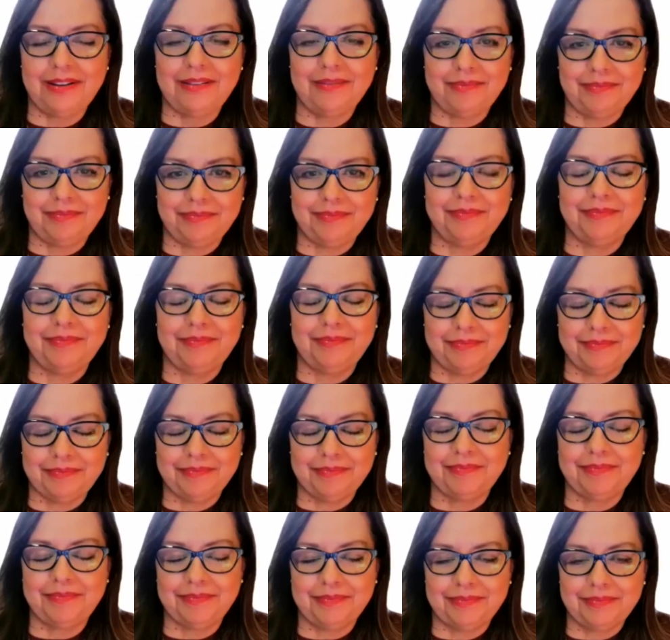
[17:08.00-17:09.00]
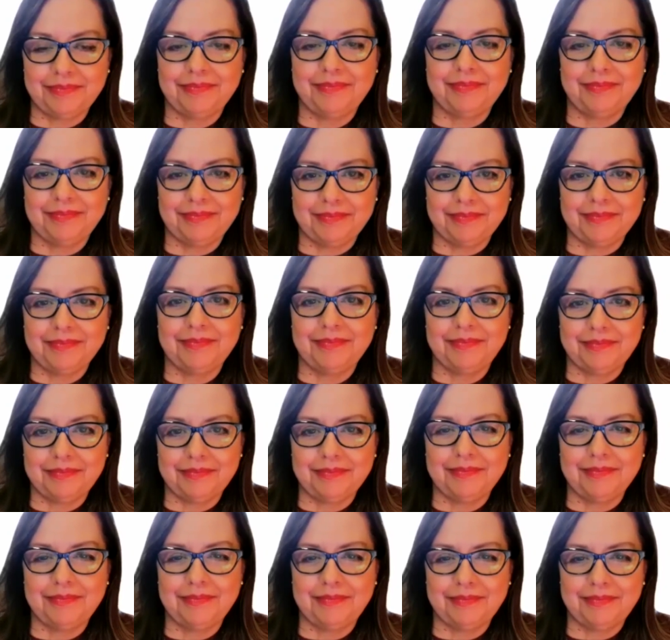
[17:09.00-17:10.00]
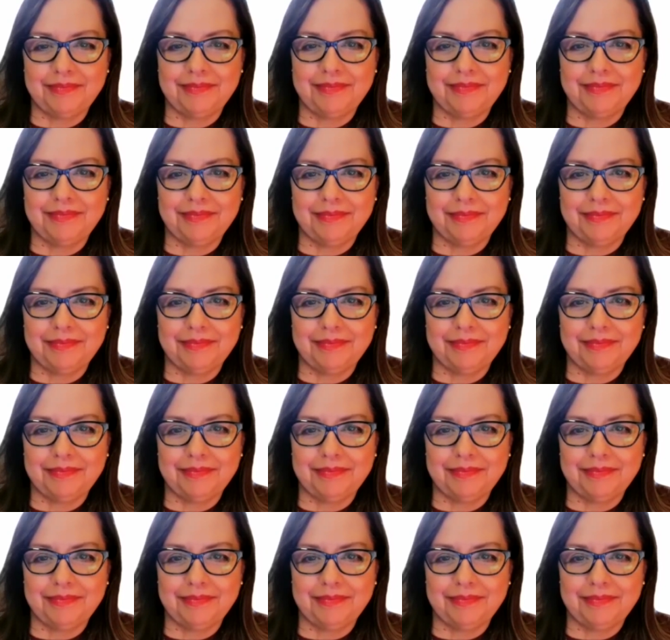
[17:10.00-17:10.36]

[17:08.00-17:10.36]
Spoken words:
have stories, we have,